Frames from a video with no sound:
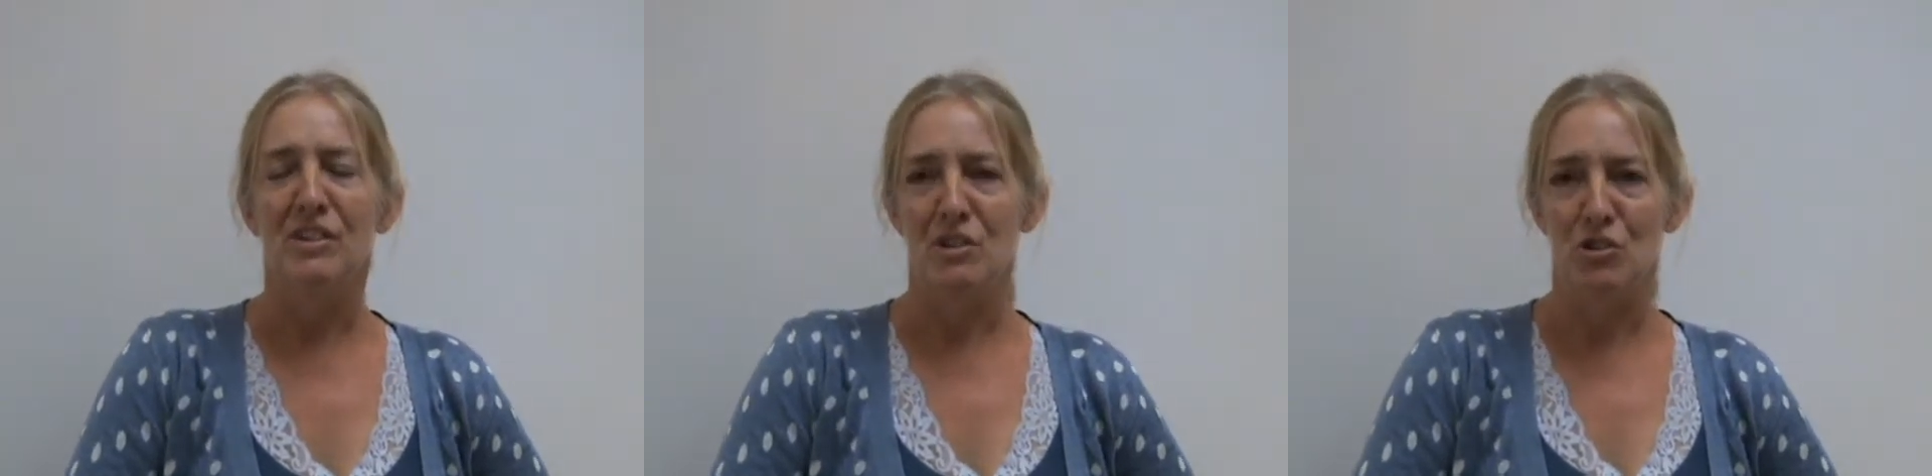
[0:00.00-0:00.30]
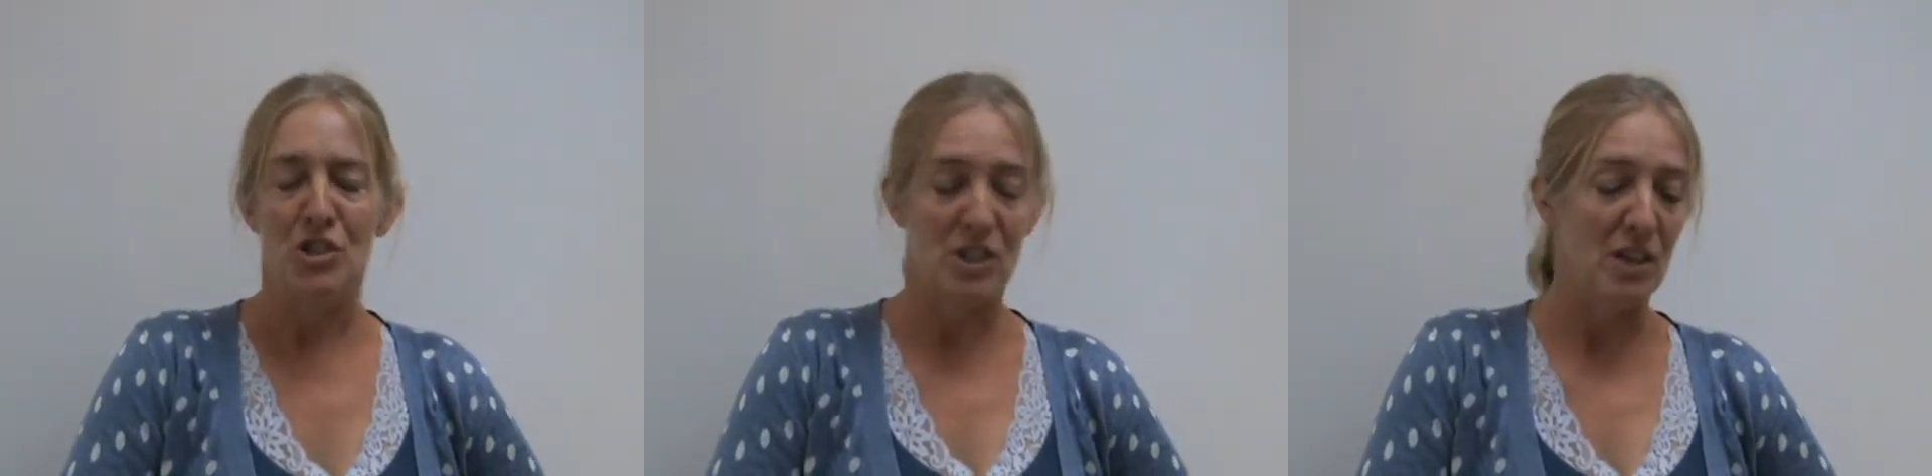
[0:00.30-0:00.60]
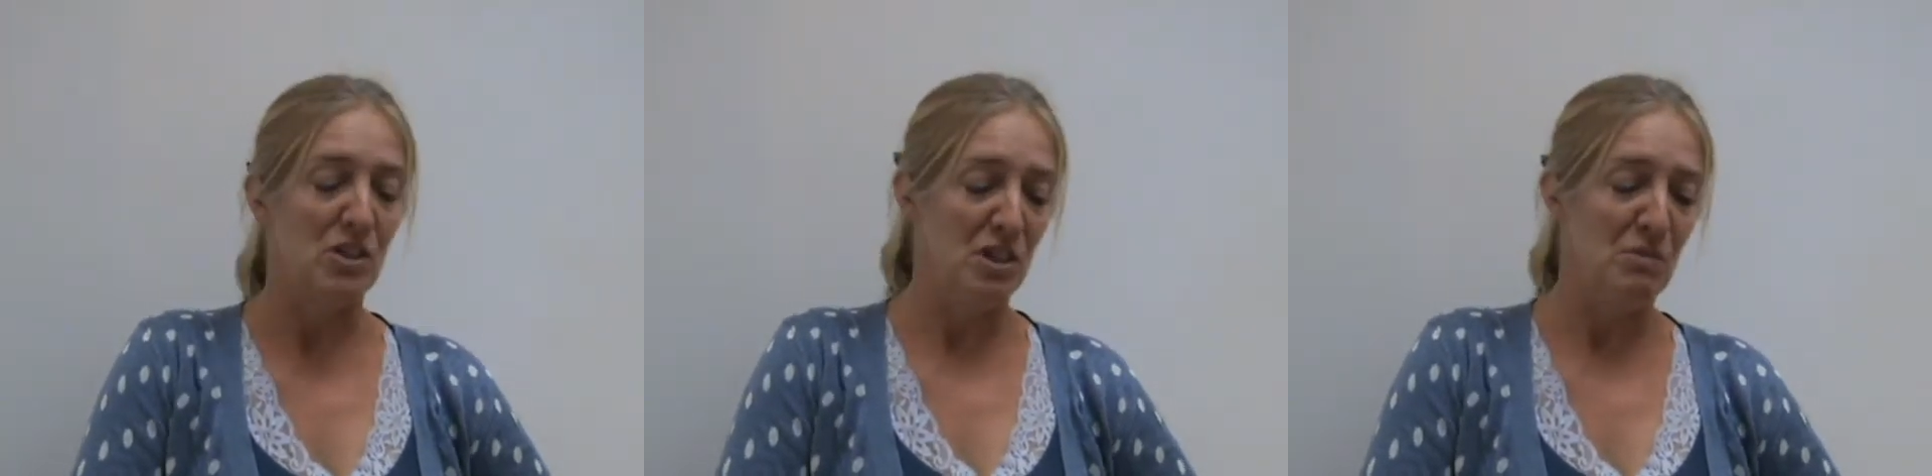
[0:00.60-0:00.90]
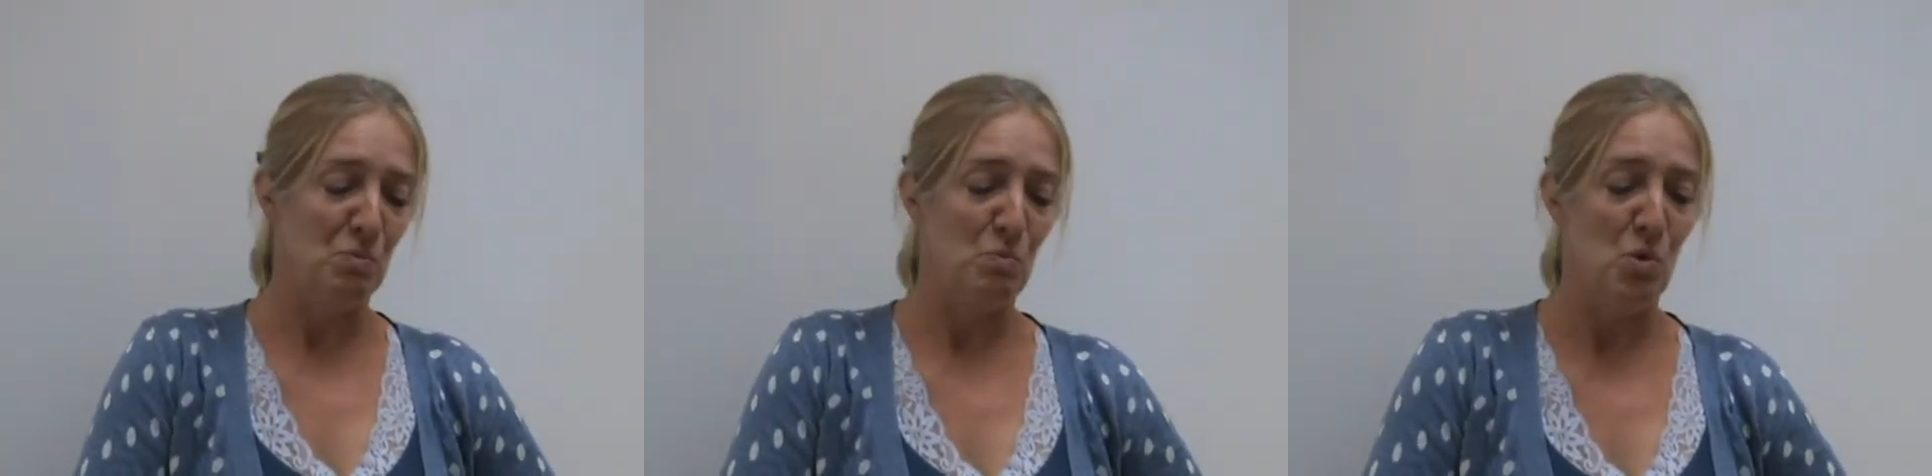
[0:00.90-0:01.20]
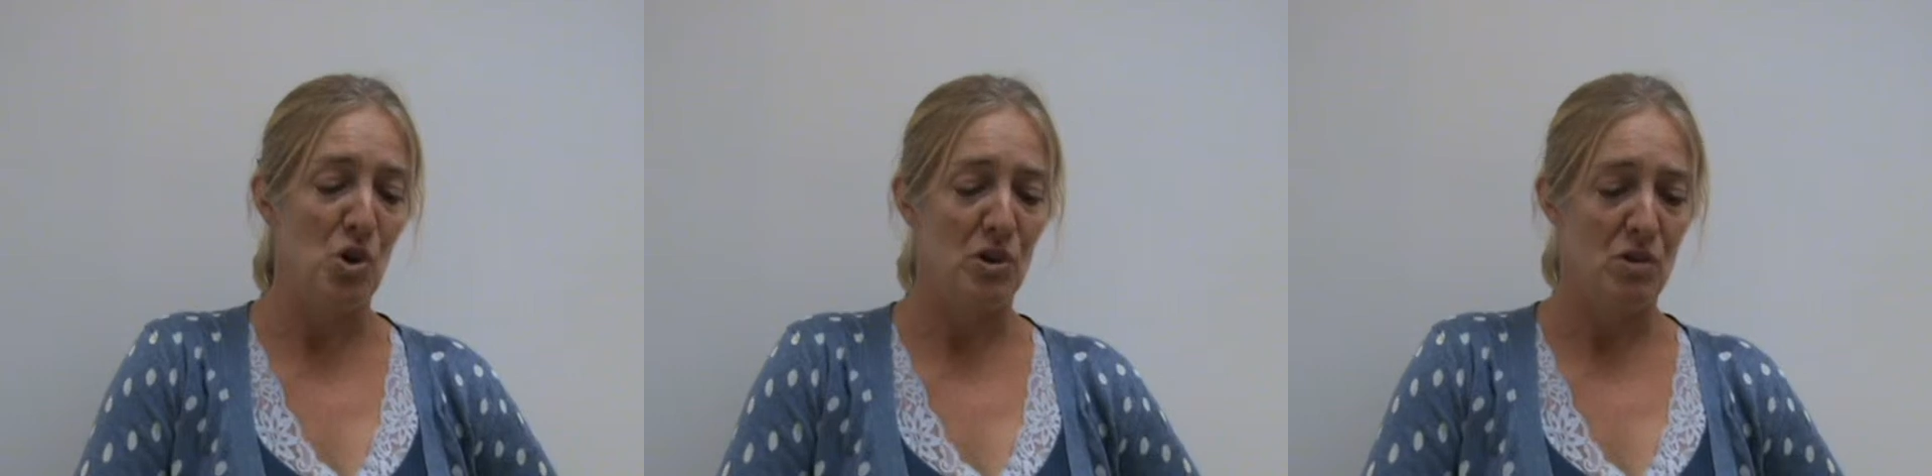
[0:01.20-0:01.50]
can just actually
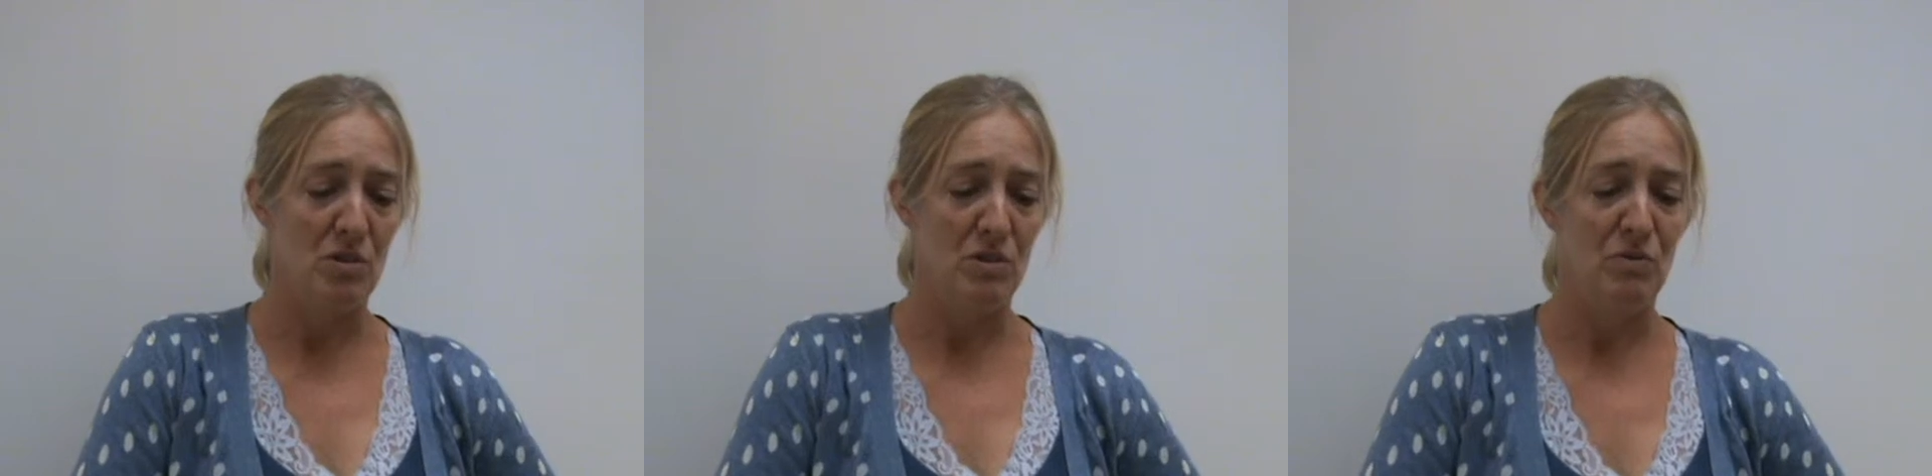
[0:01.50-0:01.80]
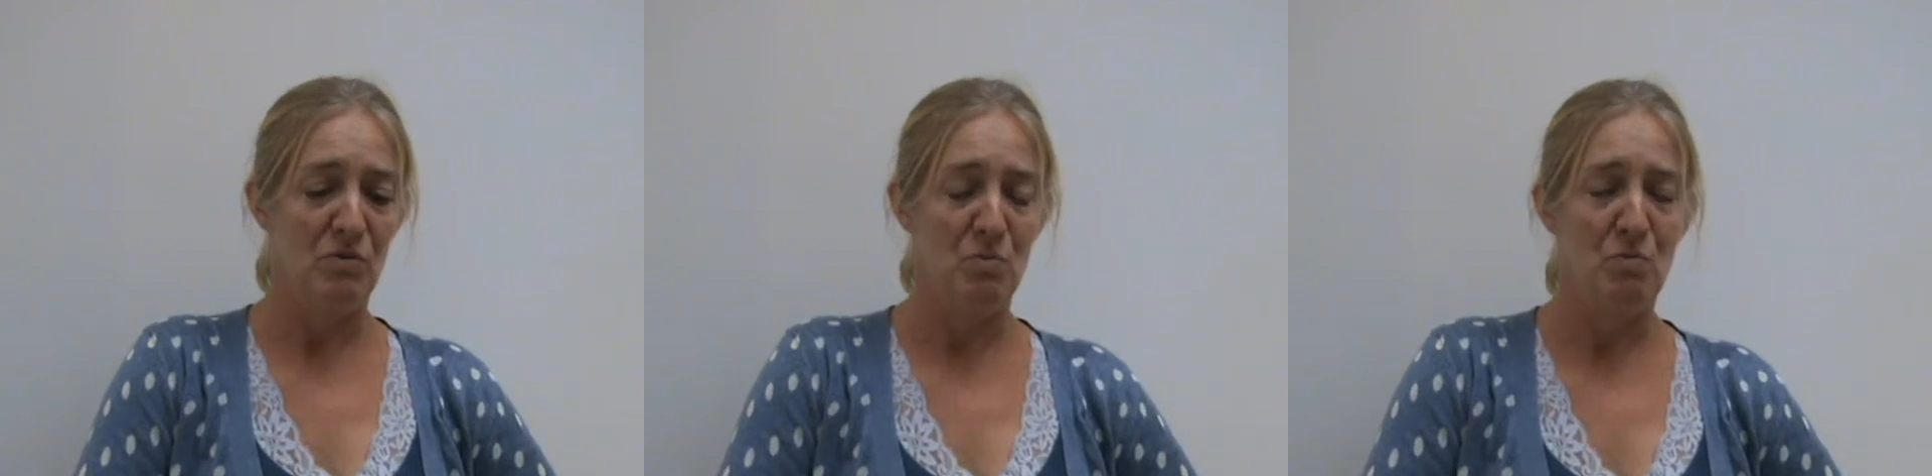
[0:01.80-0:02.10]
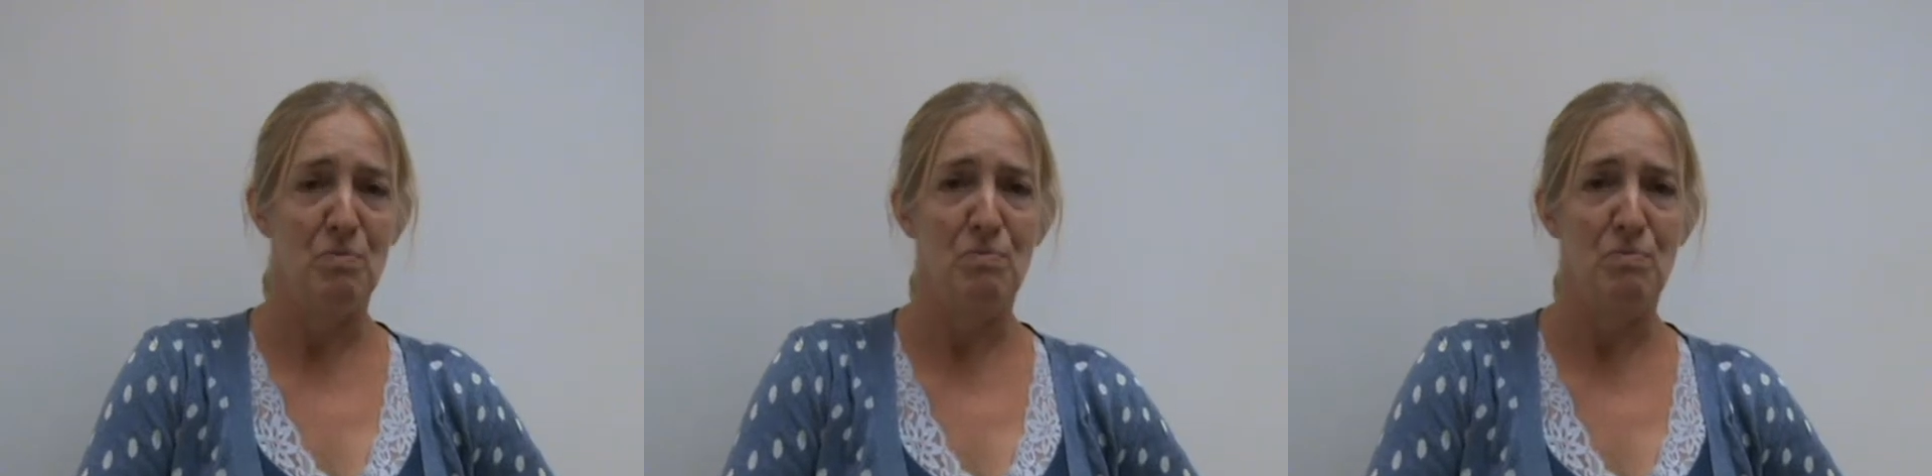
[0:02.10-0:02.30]
work on